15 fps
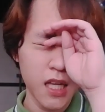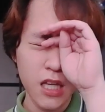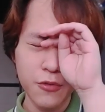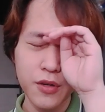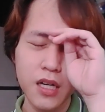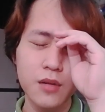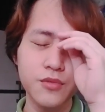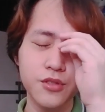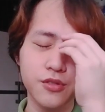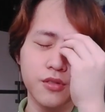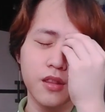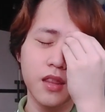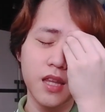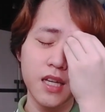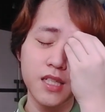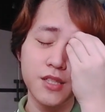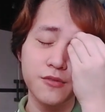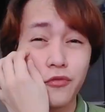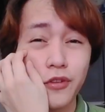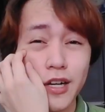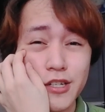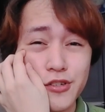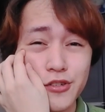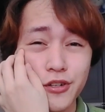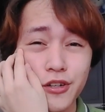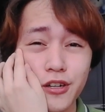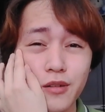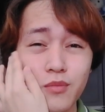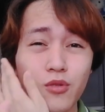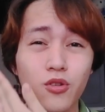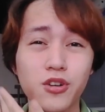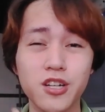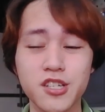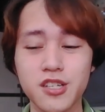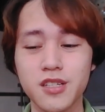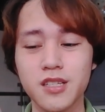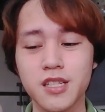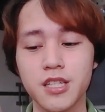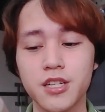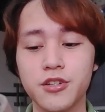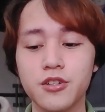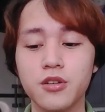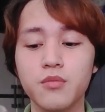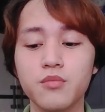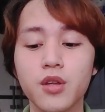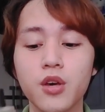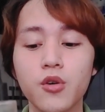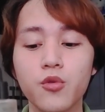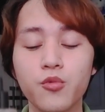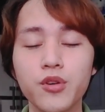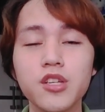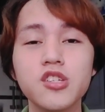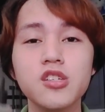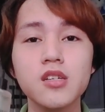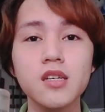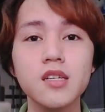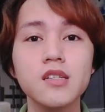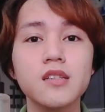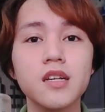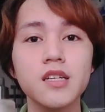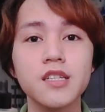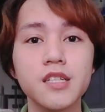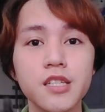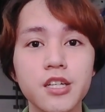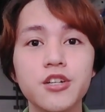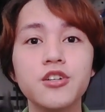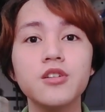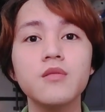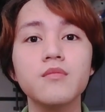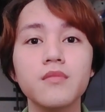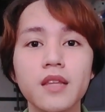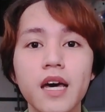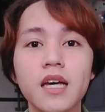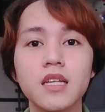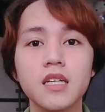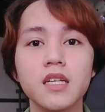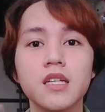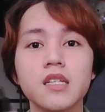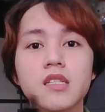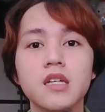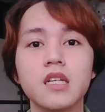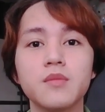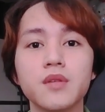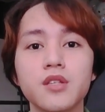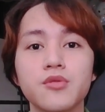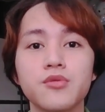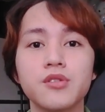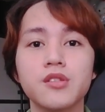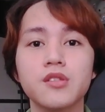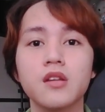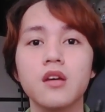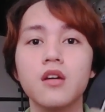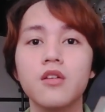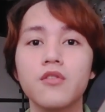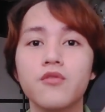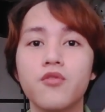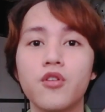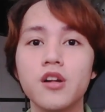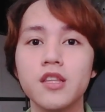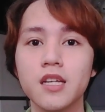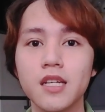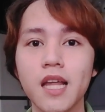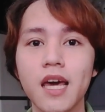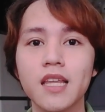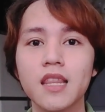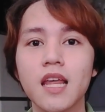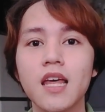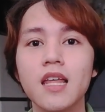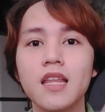And then we come to this Fresh Herb Origin Serum, which is a serum that is going to be used for the night.